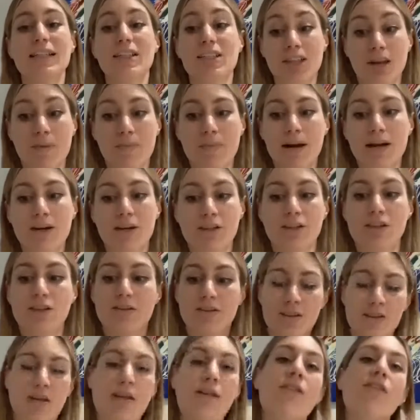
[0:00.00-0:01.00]
some manners so
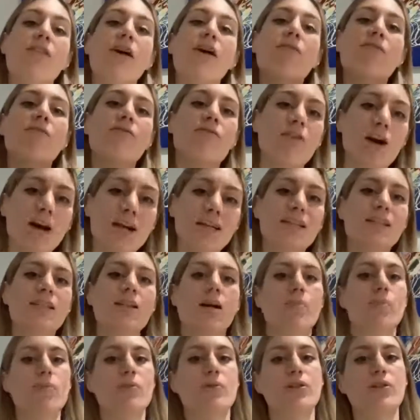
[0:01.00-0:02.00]
that they're invited
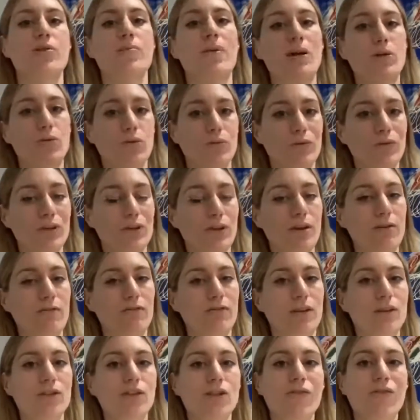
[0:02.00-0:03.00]
up onto the bed or the
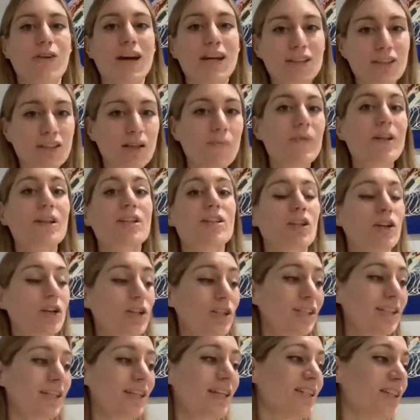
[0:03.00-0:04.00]
sofa. So that's something to
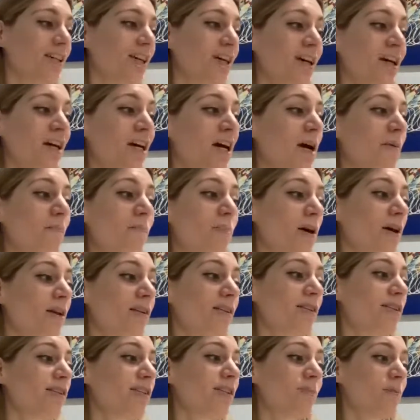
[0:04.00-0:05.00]
consider.
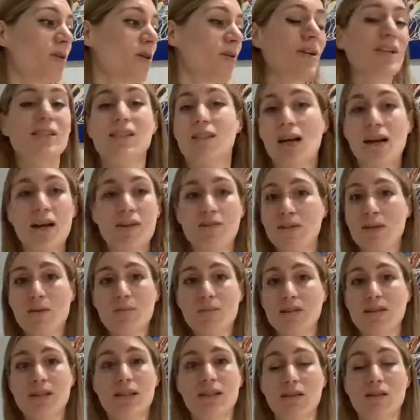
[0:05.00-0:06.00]
But to be honest, like if
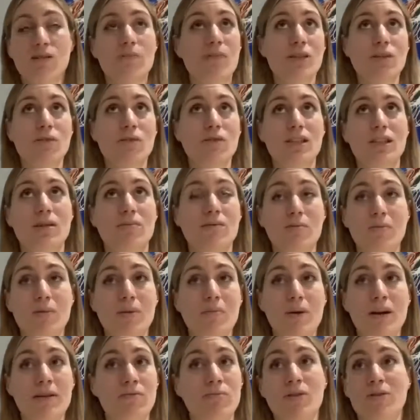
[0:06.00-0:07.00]
someone says, oh, my dog sleeps in my
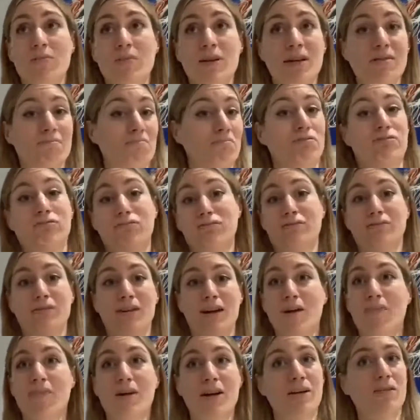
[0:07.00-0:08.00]
bed with me,
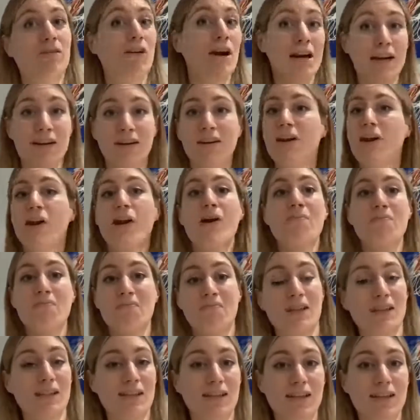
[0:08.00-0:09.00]
I'm like, great, you know,
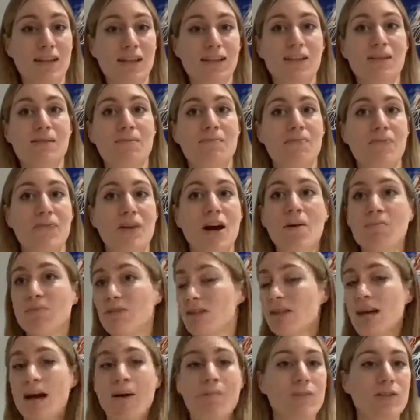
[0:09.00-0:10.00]
that's up
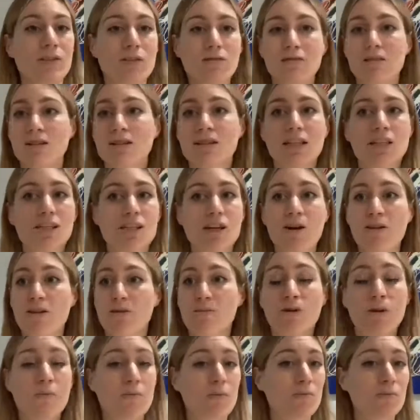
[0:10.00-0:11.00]
to them. As long as there's no
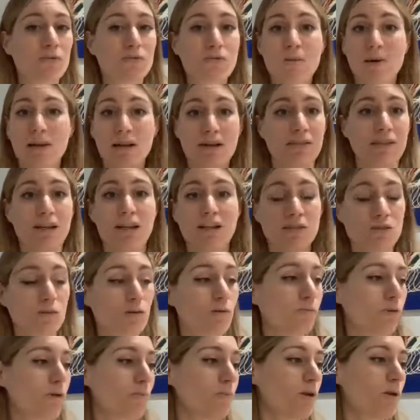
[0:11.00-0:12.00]
other problems from it, then it's
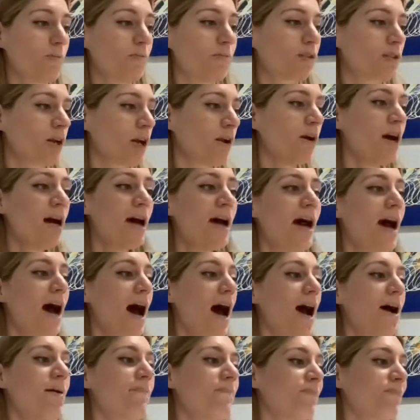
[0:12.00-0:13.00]
not a problem. So, so
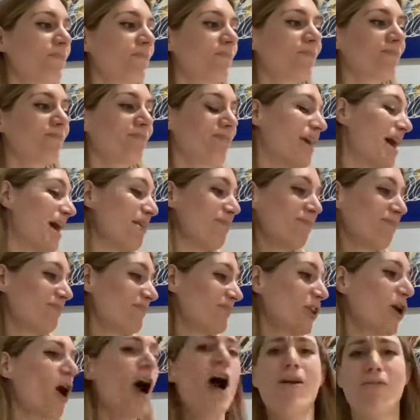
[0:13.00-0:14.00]

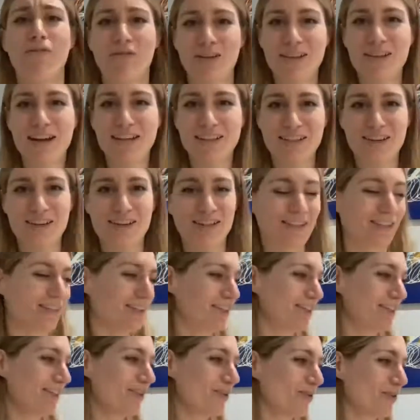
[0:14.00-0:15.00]
hopefully that's
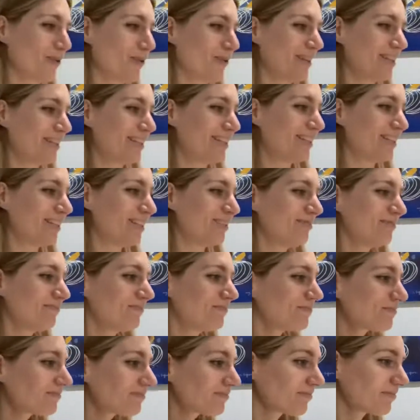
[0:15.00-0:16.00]
answered your
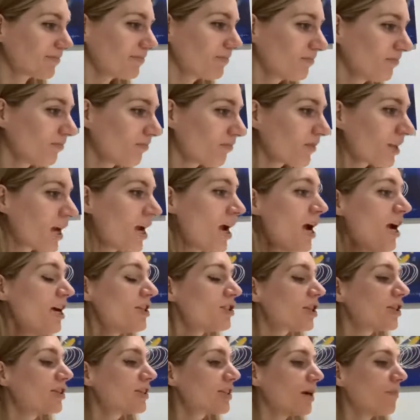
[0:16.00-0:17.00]
question.
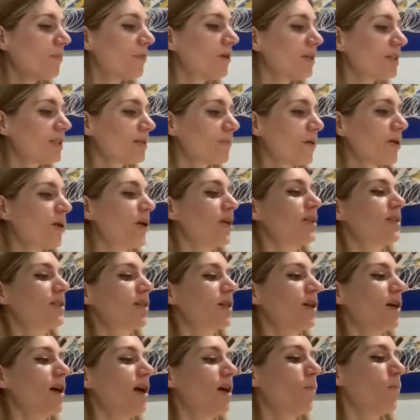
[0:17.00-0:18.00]
So someone has
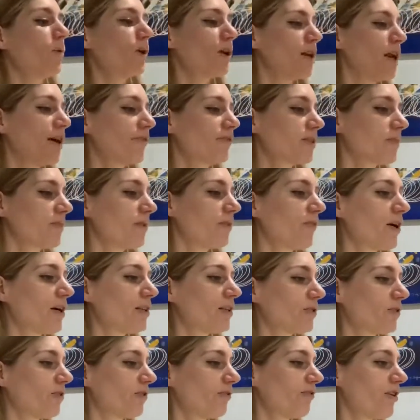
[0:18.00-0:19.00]
put, would love some
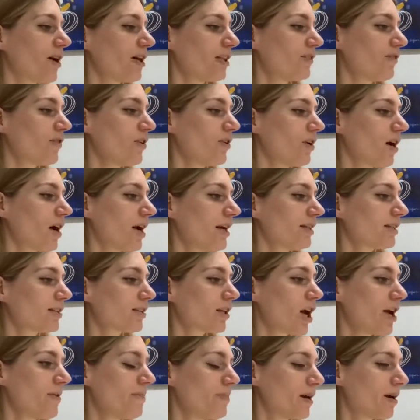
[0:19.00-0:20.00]
advice on the first few nights,
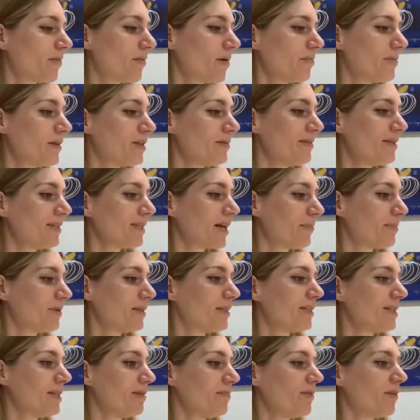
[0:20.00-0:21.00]
hoping our puppy to be happy
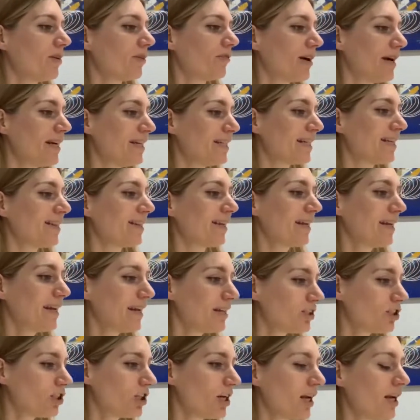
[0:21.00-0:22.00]
to sleep in the crate in the
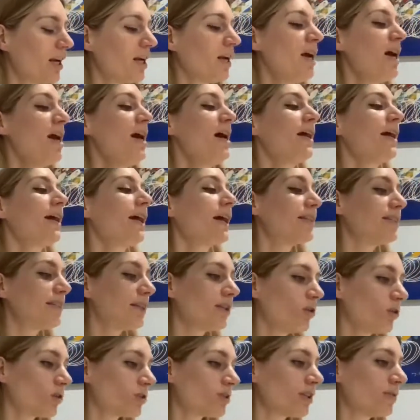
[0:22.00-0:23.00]
kitchen,
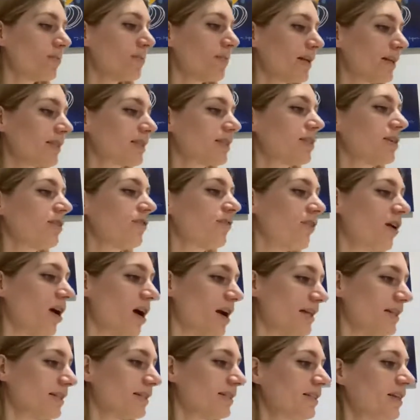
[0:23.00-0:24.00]
getting lots of mixed
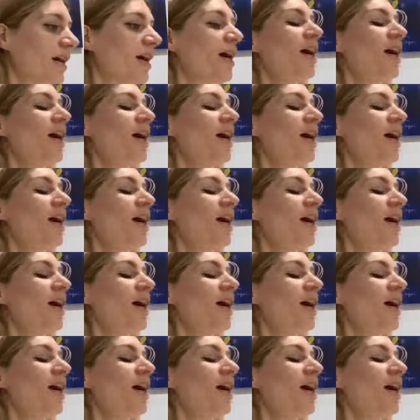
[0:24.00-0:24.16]
advice.